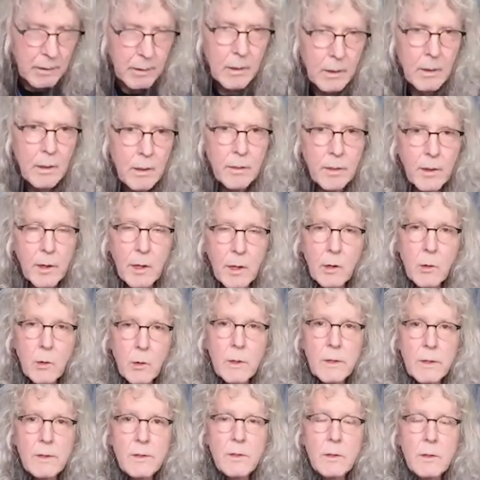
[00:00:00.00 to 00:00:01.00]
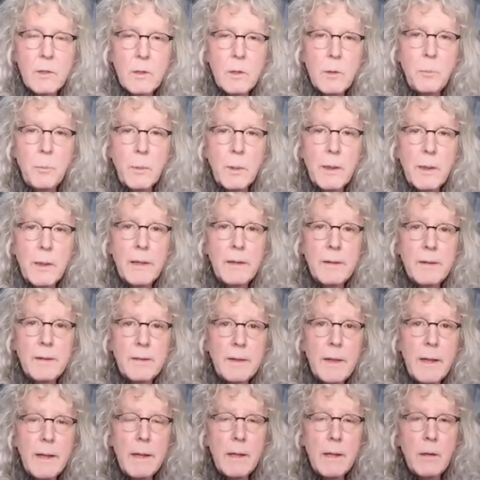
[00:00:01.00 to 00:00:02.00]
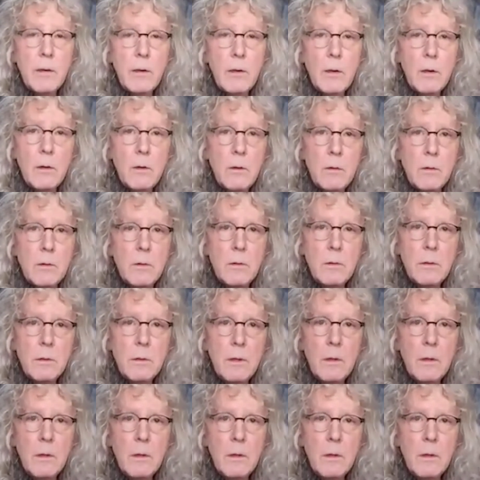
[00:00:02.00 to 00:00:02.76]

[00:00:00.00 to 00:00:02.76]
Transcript: There is a place I know,